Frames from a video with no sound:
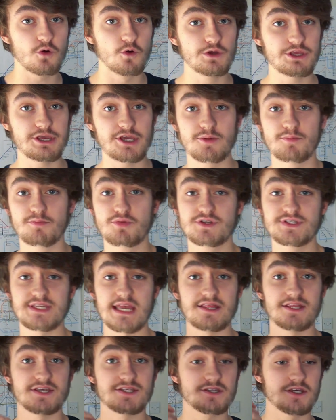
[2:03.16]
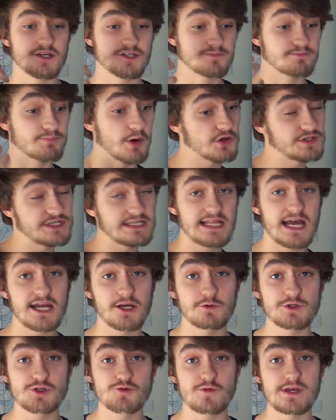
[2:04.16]
or you can present this as body
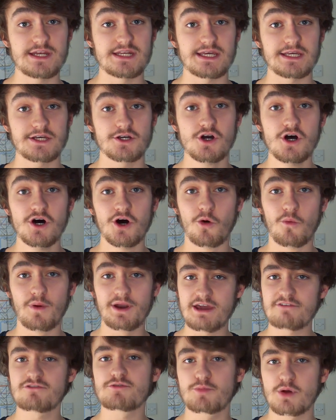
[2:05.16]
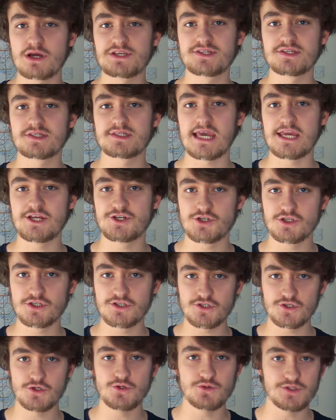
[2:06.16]
language reading, or whatever presentation
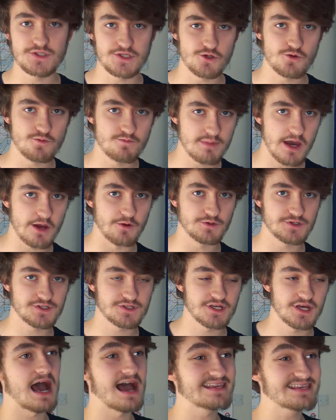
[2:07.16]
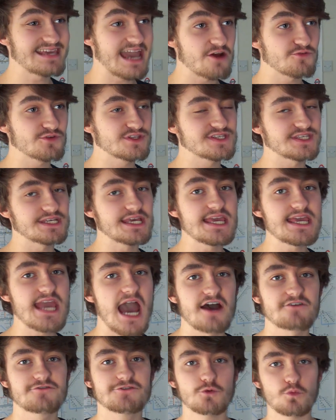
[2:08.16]
suits you most. I guarantee
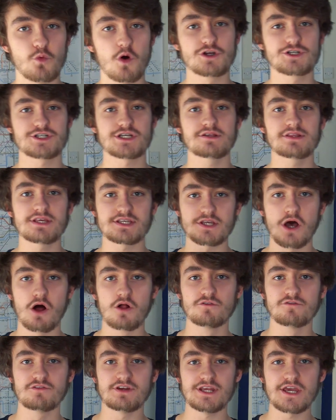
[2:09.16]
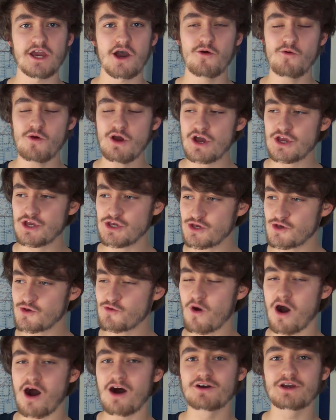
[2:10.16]
after watching this whole video,
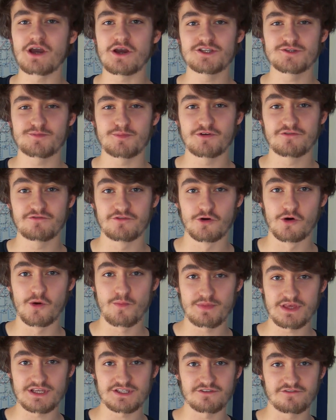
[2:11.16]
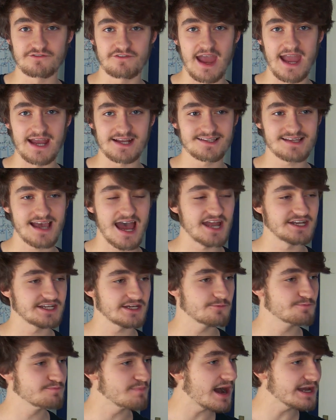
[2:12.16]
you are going to perform this effect, and
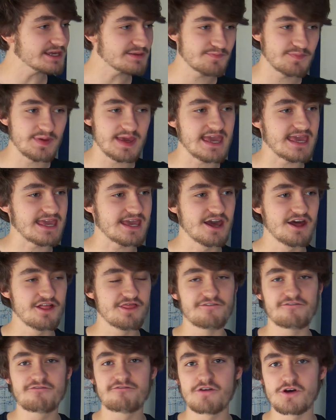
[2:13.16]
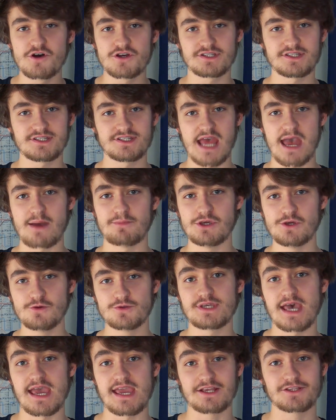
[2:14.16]
it might be the first step you
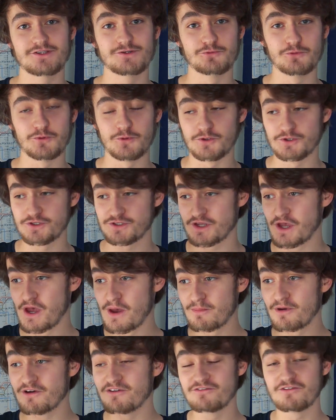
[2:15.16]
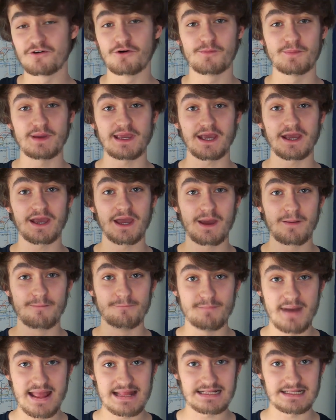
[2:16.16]
take towards performing
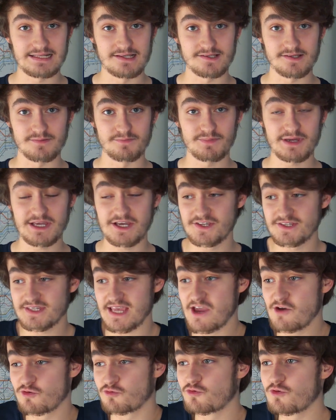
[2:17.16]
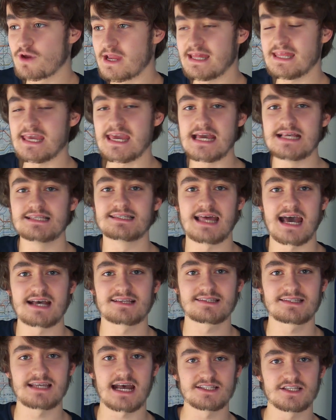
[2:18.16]
mentalism, because it really is that
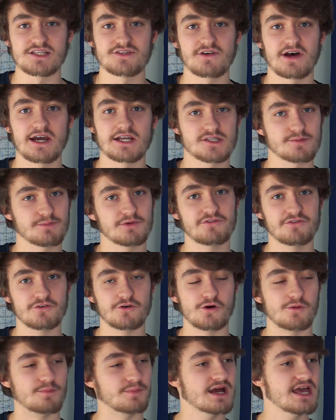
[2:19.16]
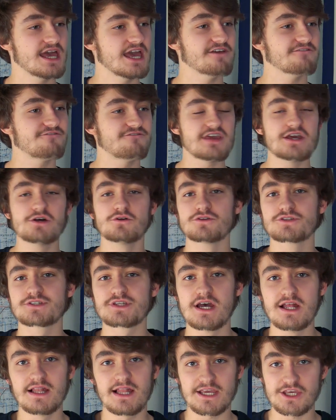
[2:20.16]
satisfying to perform. It
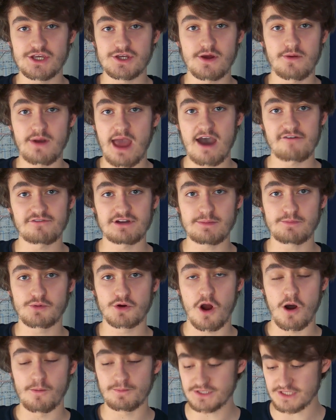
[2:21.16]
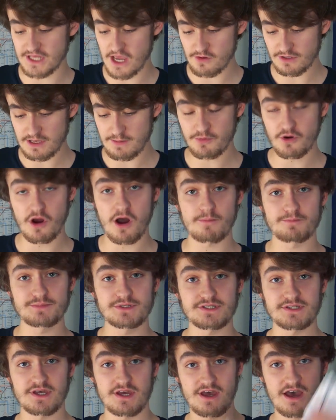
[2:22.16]
feels like you don't have any props. The only
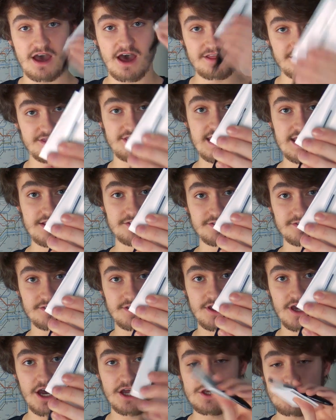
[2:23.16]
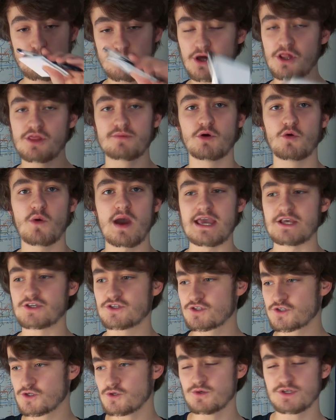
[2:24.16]
props are these, and you put them away as
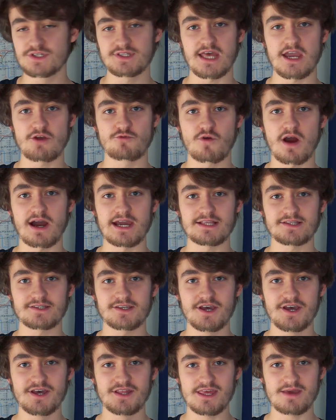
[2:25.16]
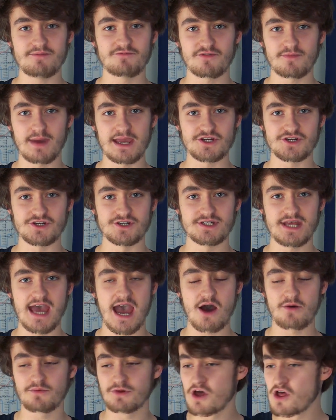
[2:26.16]
soon as they write the information
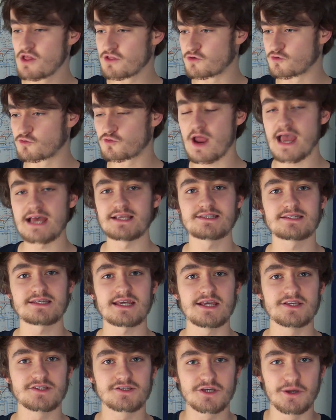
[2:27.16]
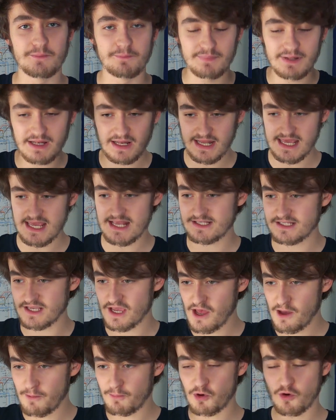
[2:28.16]
down. The rest is complete
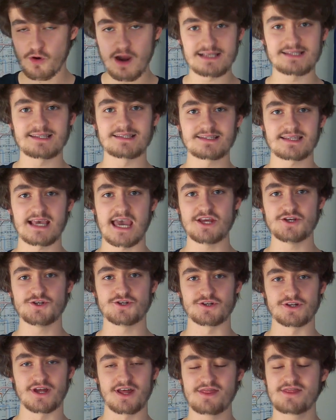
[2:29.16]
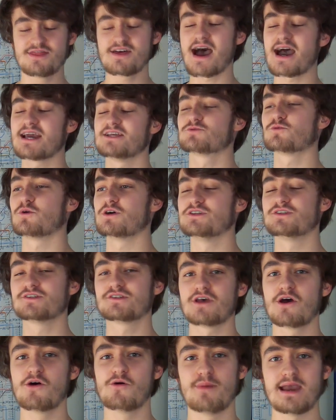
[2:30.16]
presentation, and that is what is
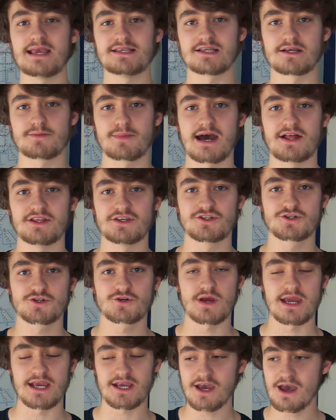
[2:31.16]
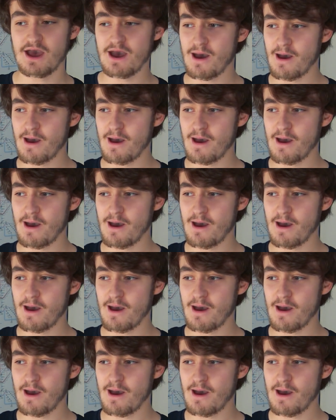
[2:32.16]
so amazing about this trick.